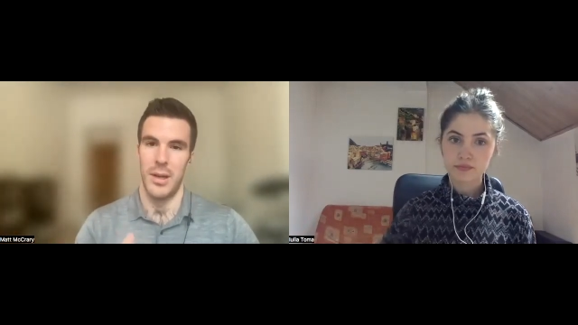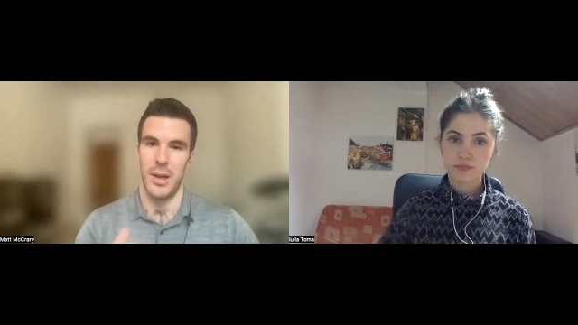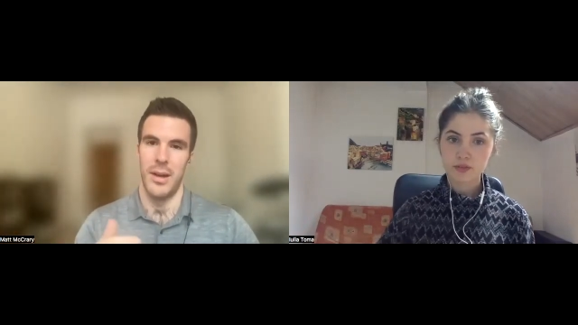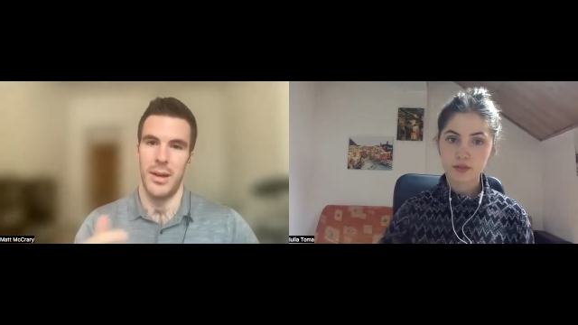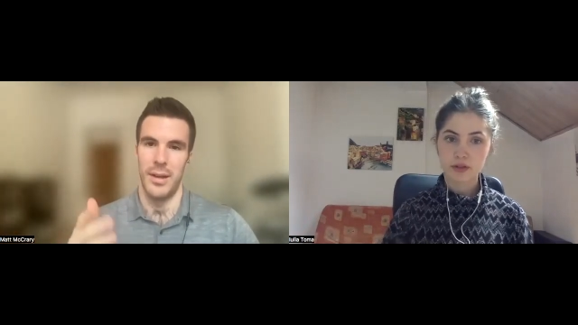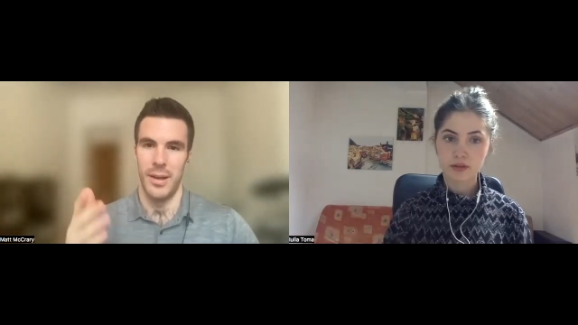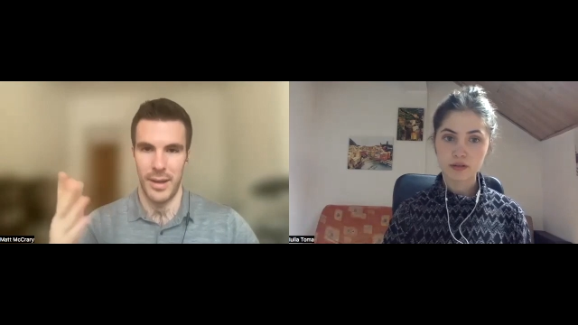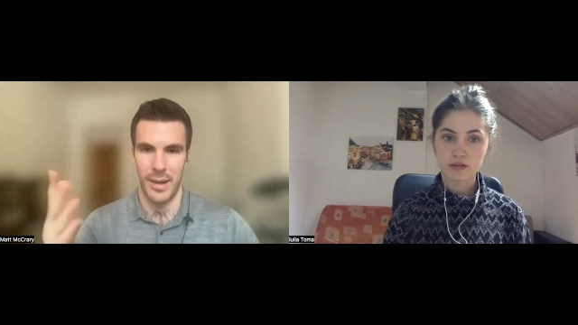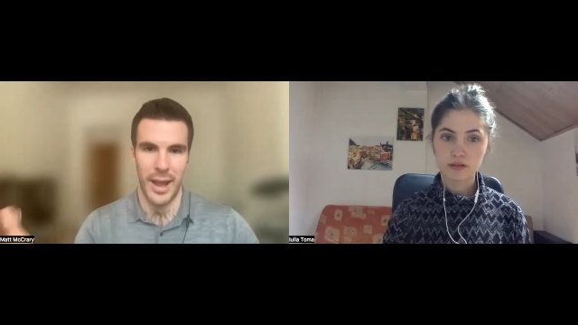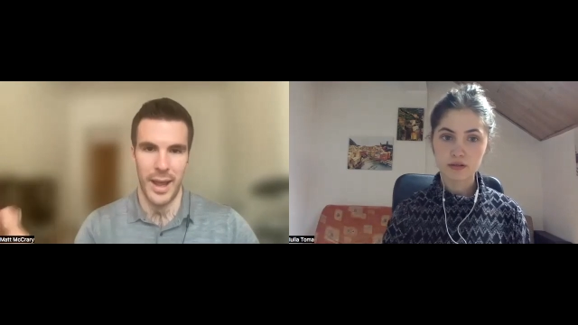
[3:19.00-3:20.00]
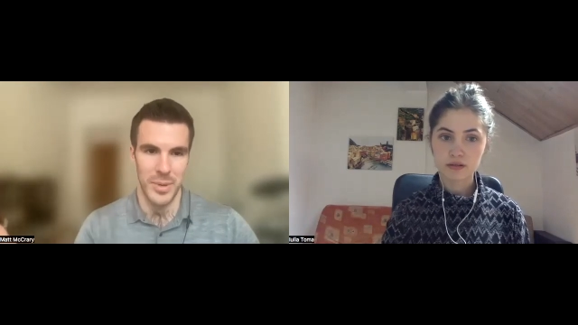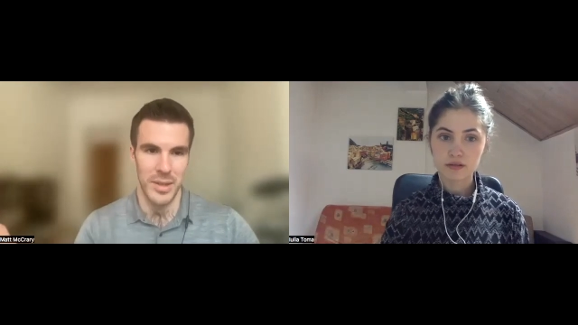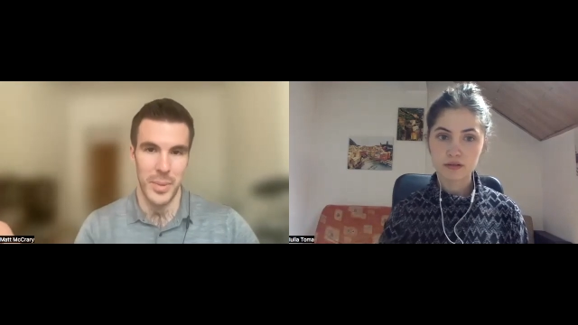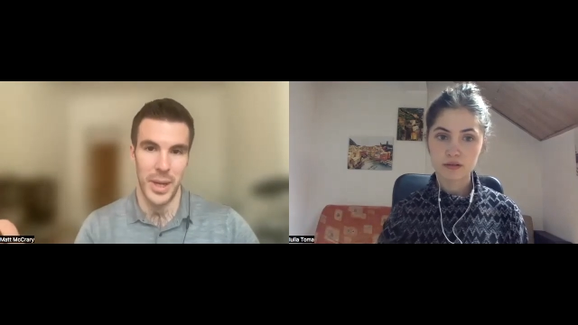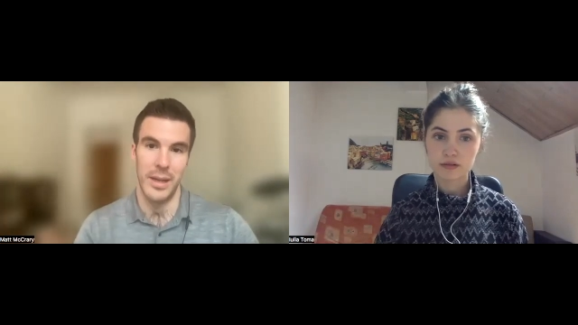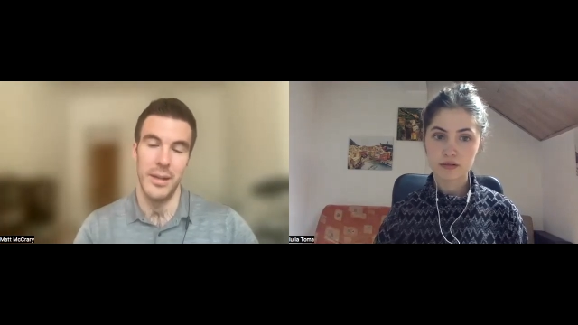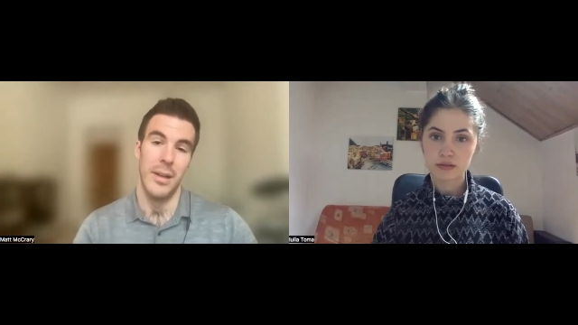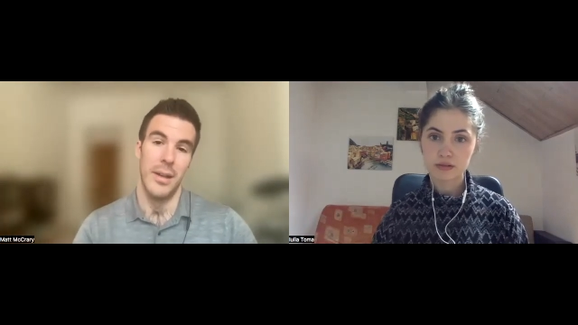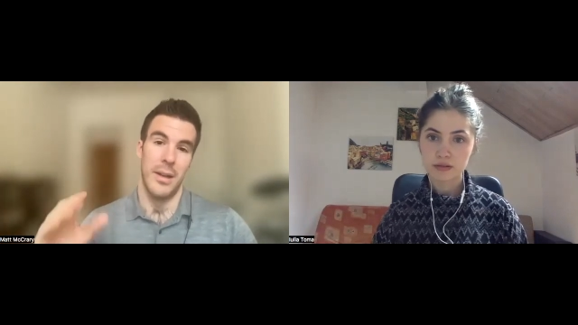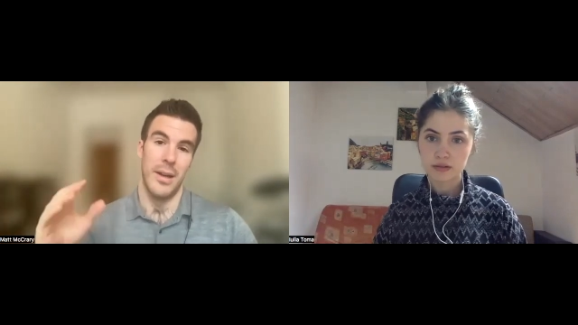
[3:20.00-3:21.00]
Speaker 1: uh, mm-hmm. has been pain.
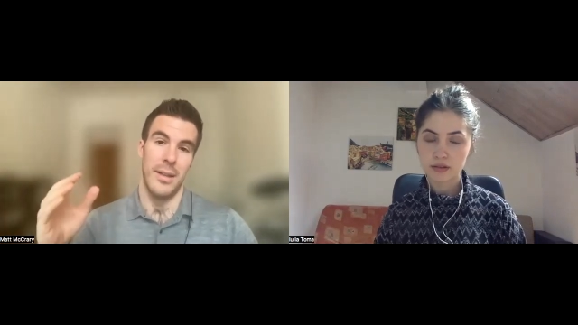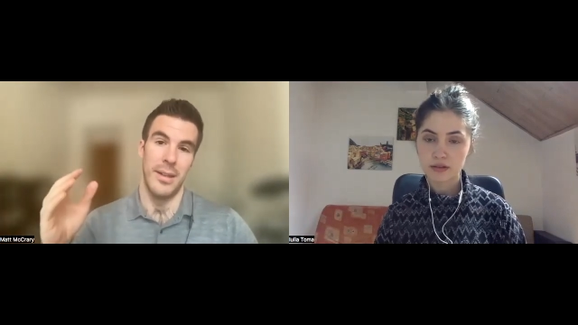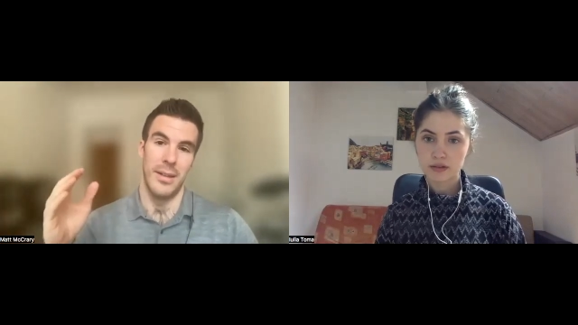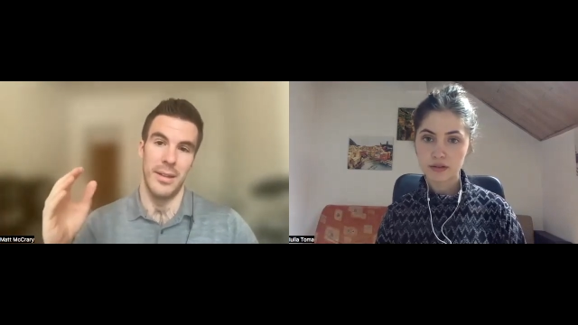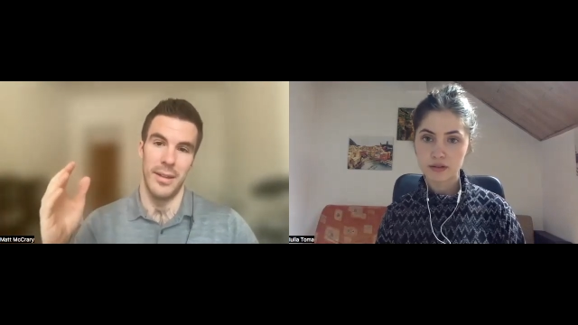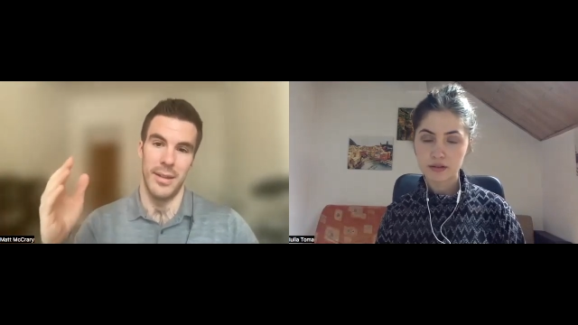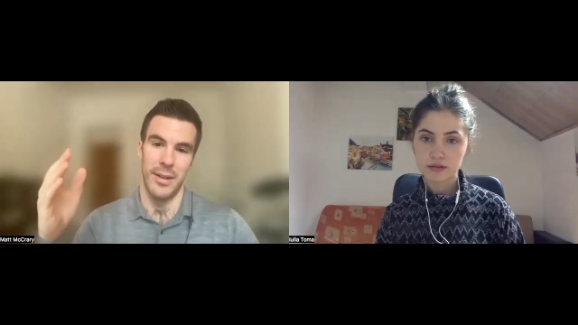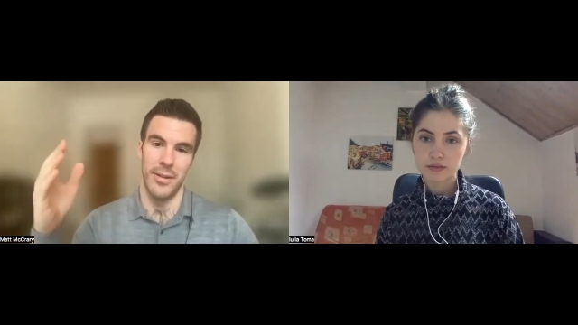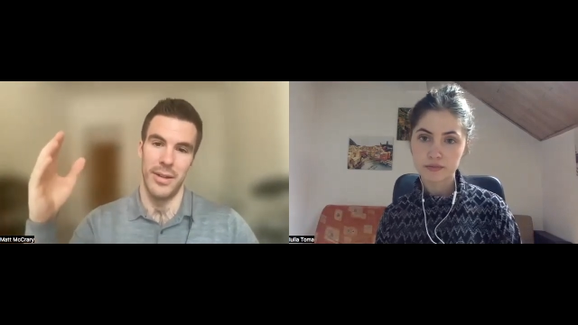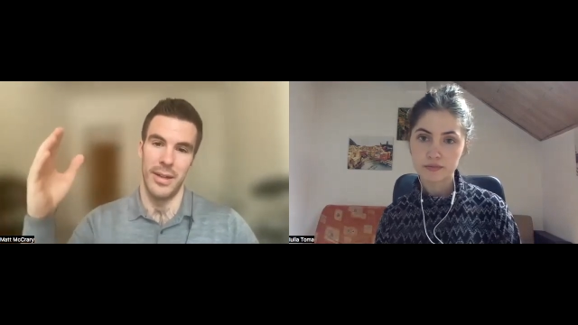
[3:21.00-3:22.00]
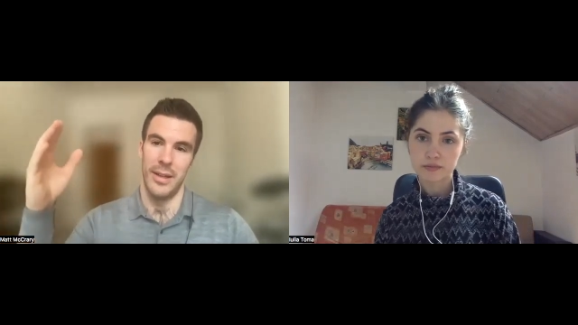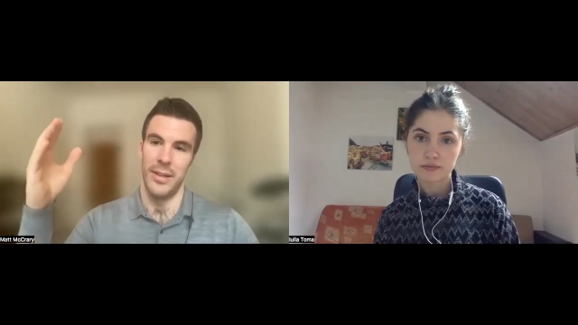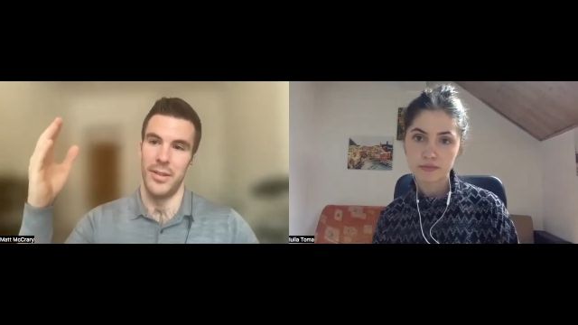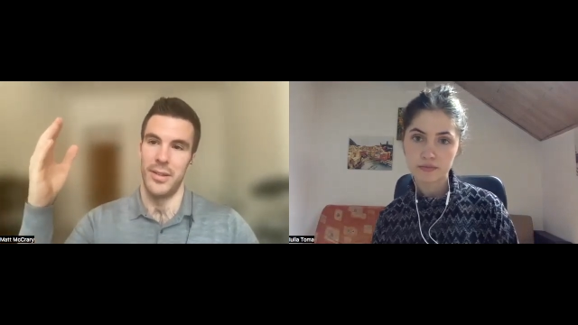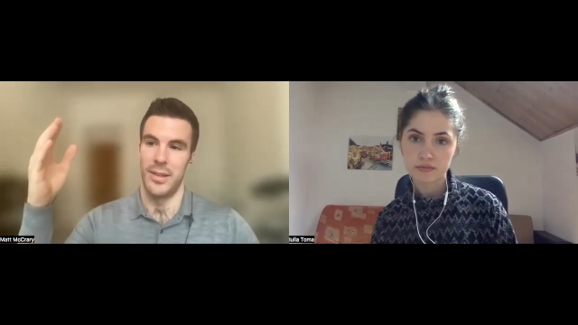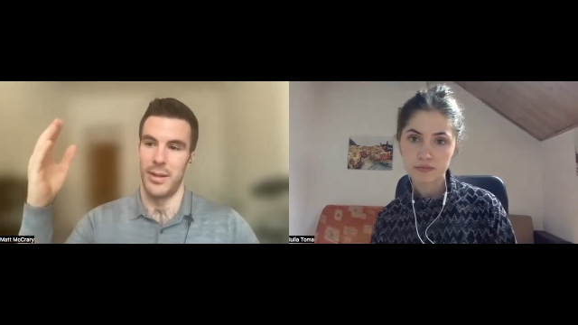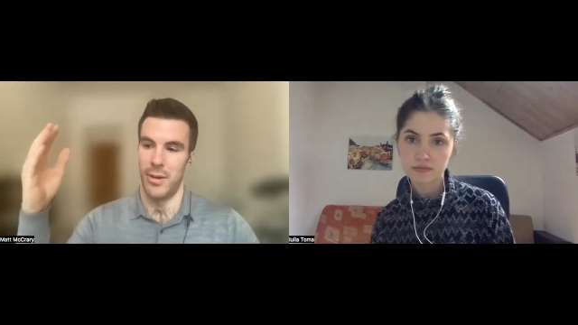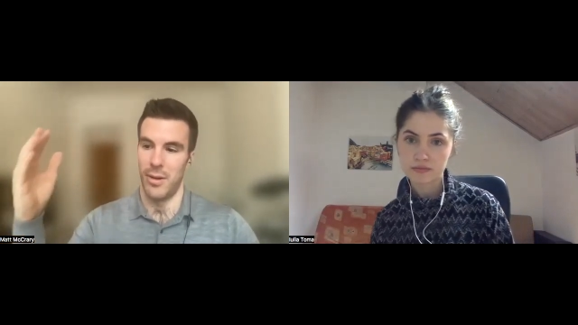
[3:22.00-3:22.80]
I think that there is